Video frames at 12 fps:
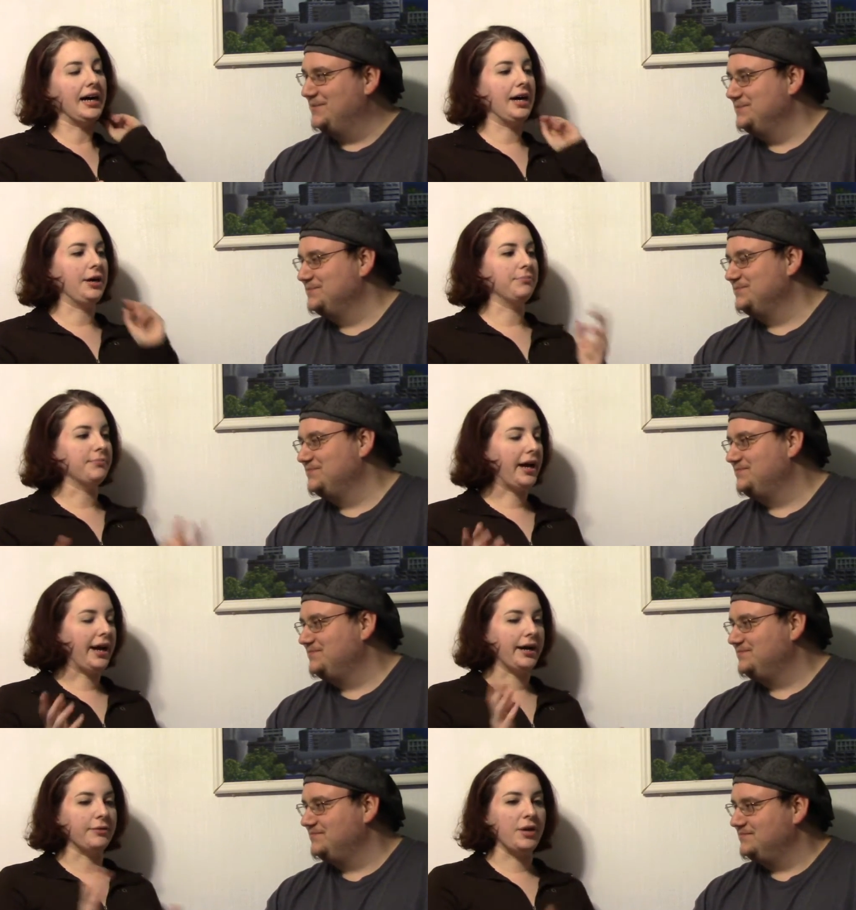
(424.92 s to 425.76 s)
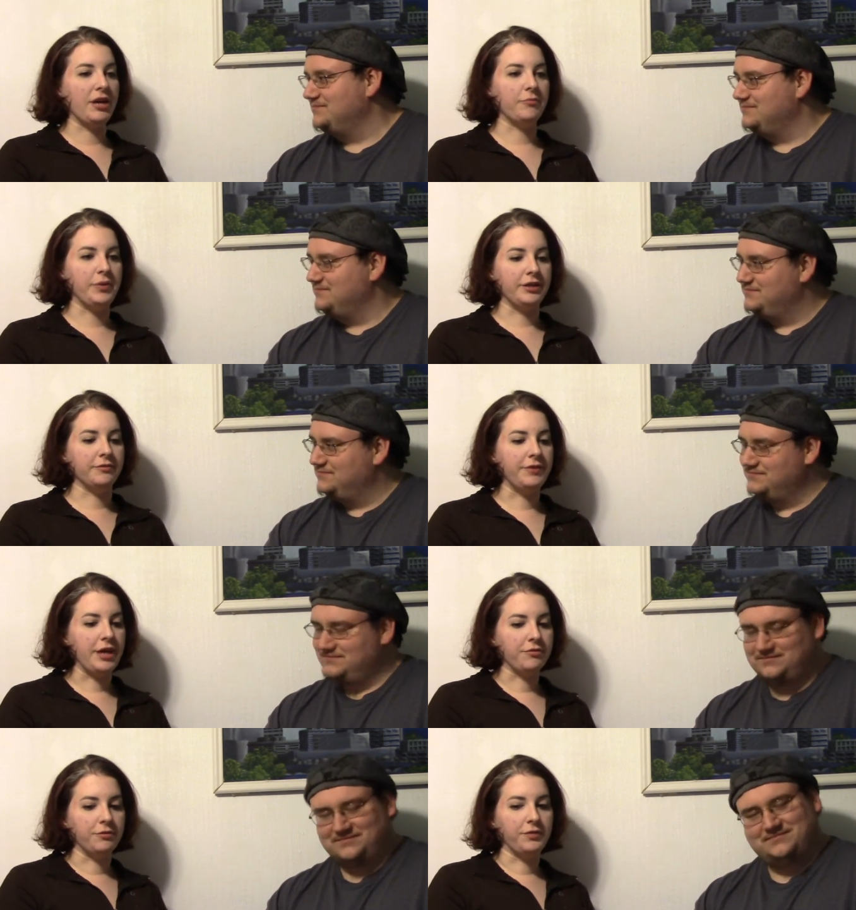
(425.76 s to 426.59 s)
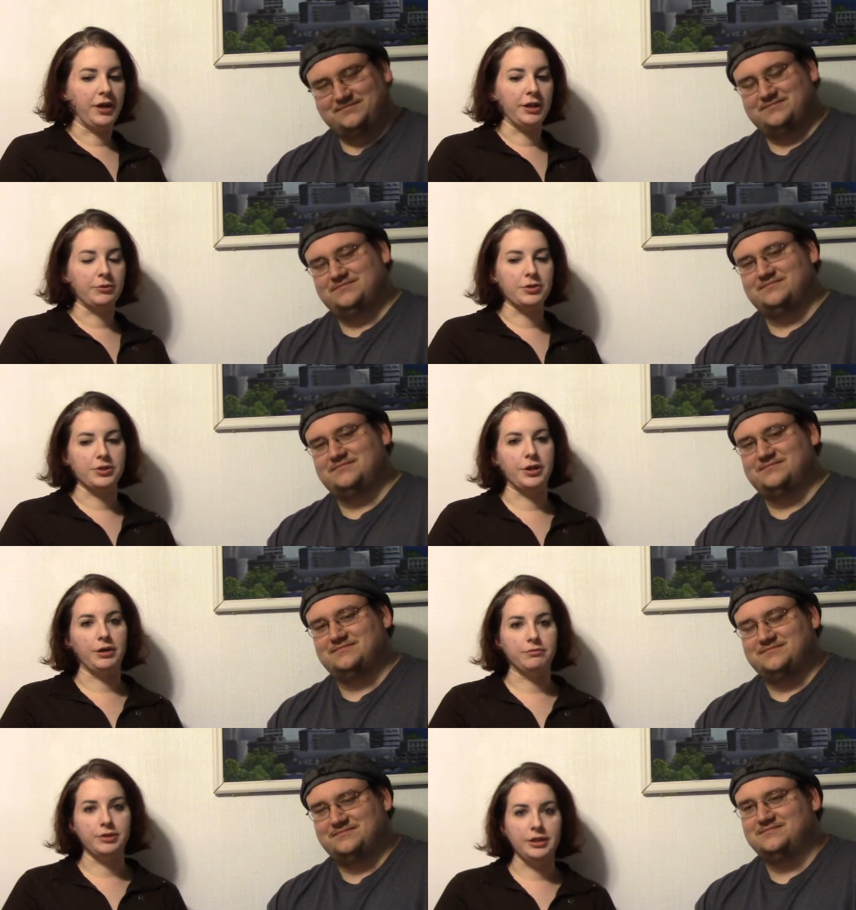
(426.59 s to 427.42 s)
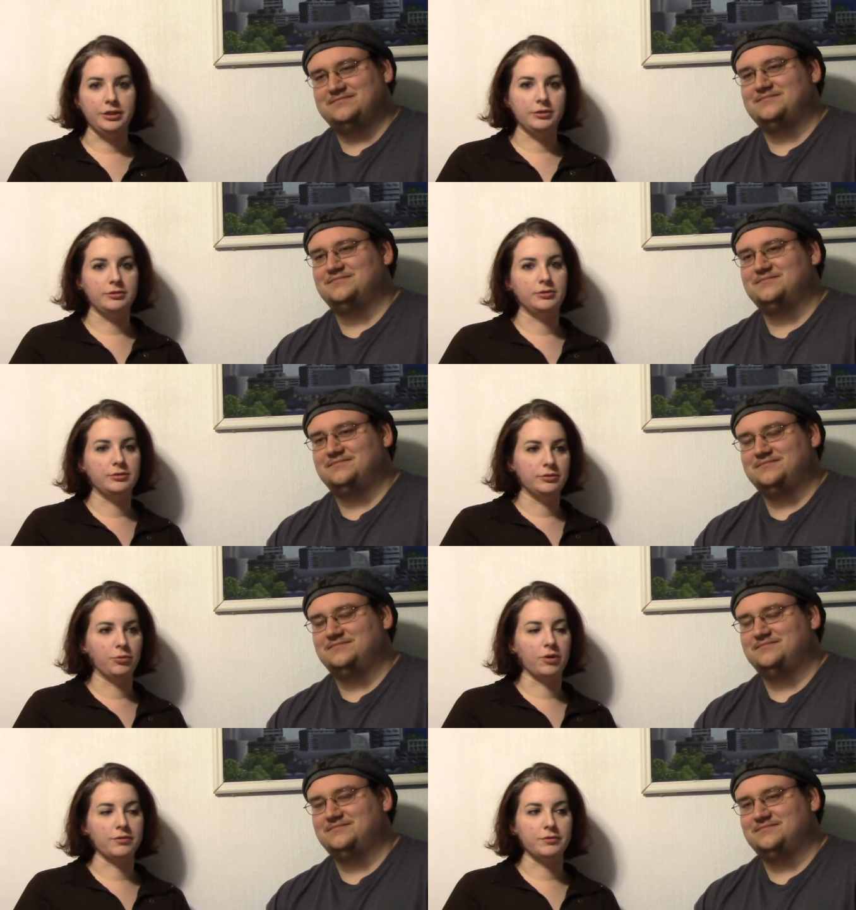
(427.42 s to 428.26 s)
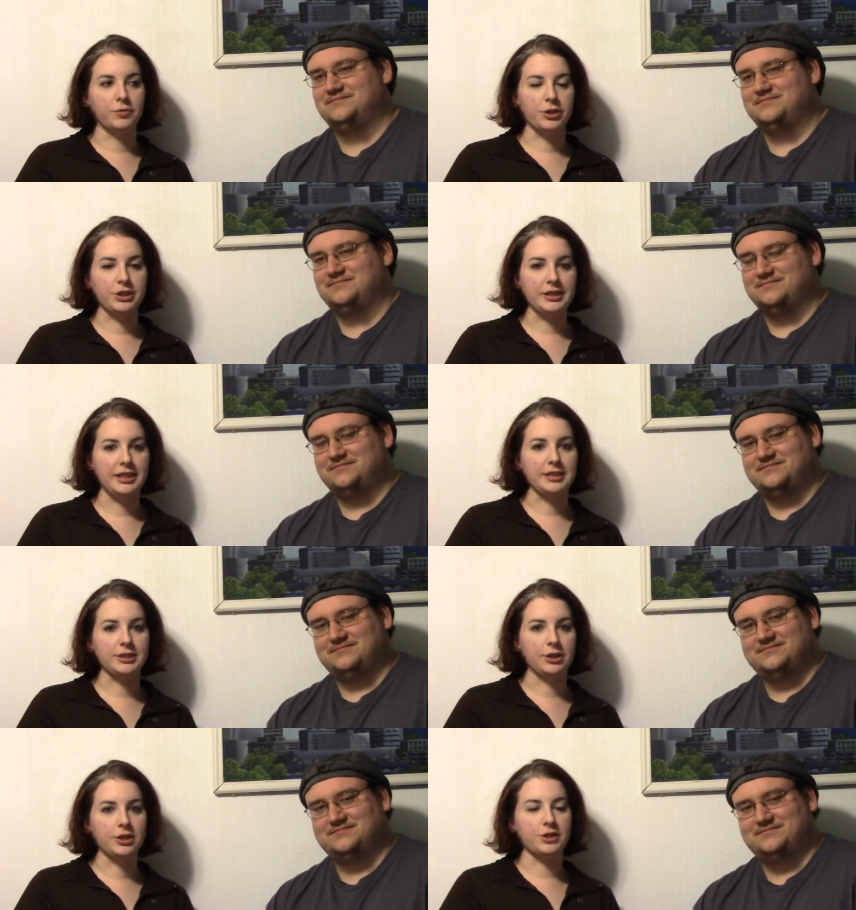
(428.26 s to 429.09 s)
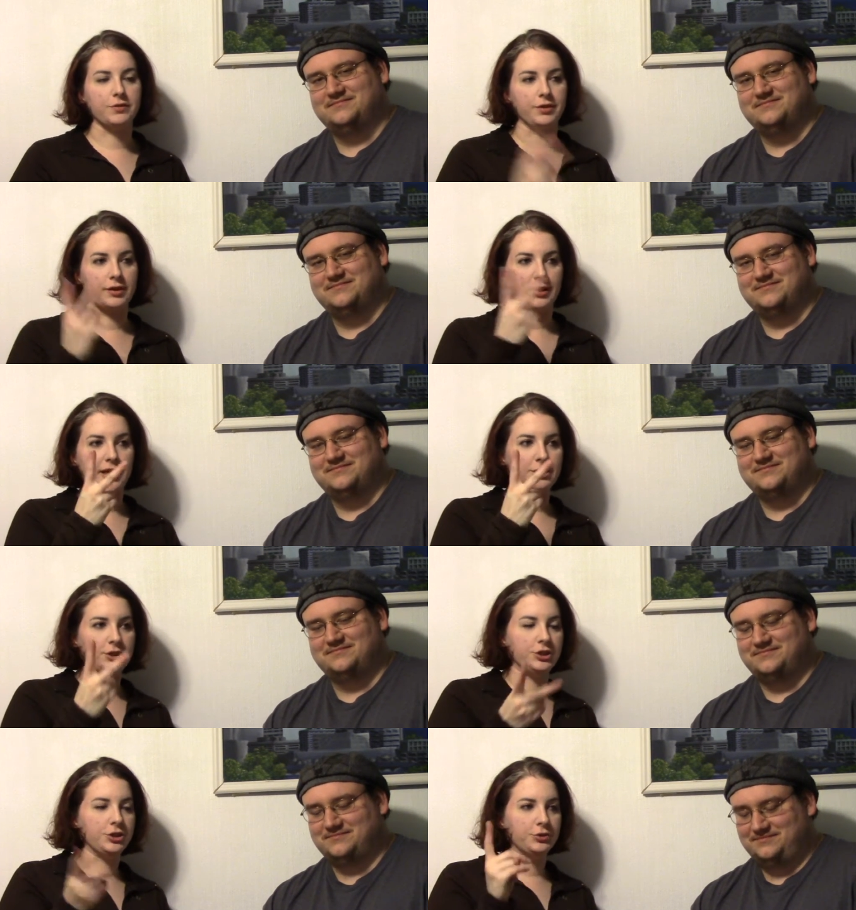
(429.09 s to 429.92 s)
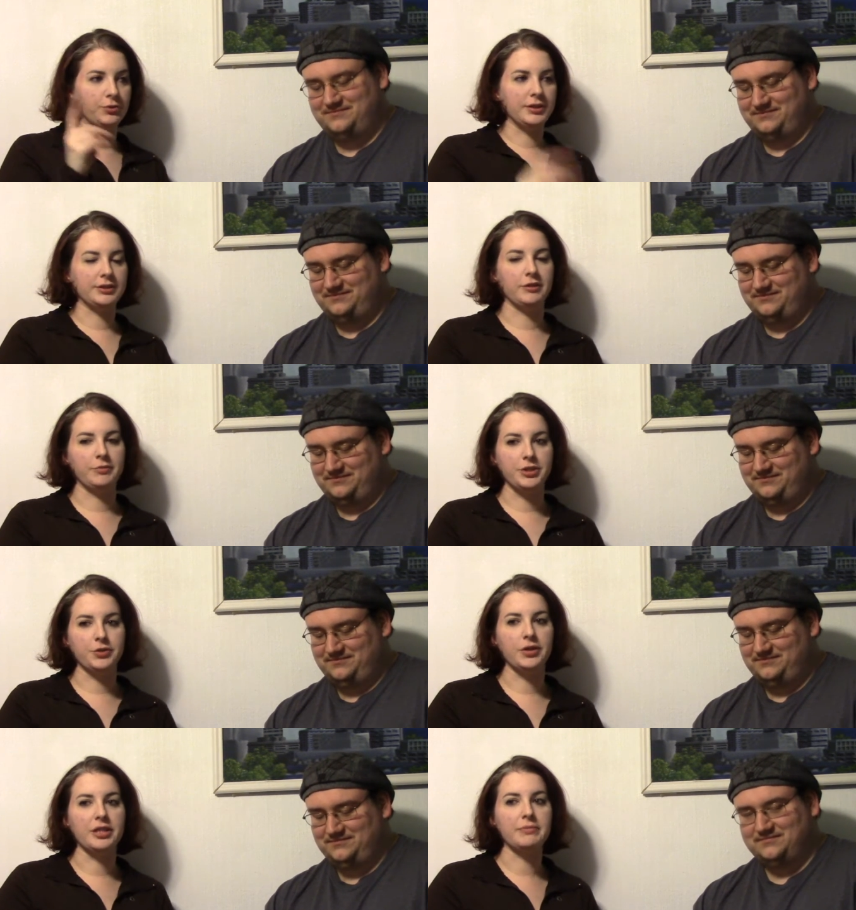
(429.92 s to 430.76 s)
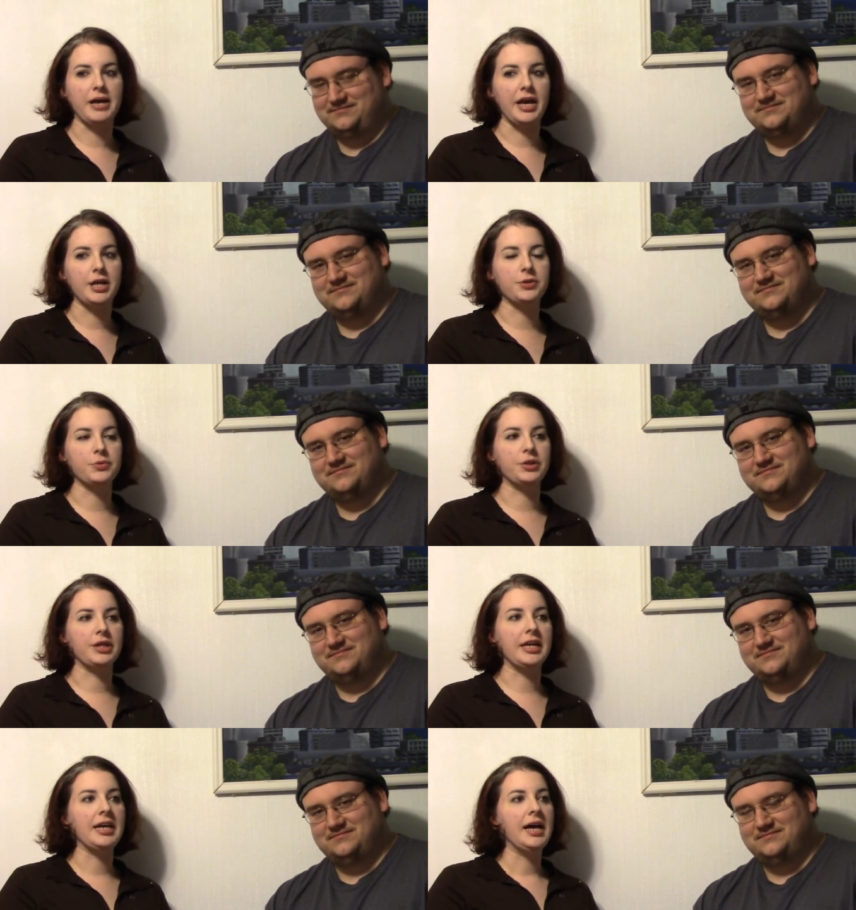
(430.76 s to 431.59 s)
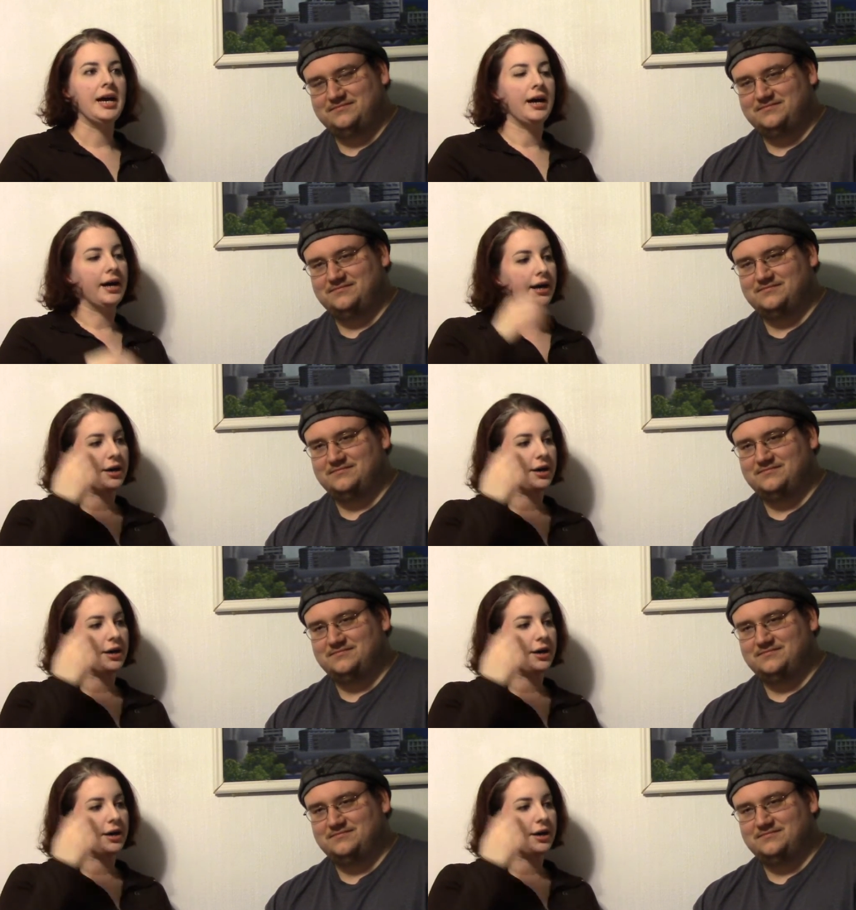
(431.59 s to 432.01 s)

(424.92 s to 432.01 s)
Speaker 1: um, uh, we have been faithful followers of the Dwarven Forge Kickstarters for the last two ones. They've been doing them annually.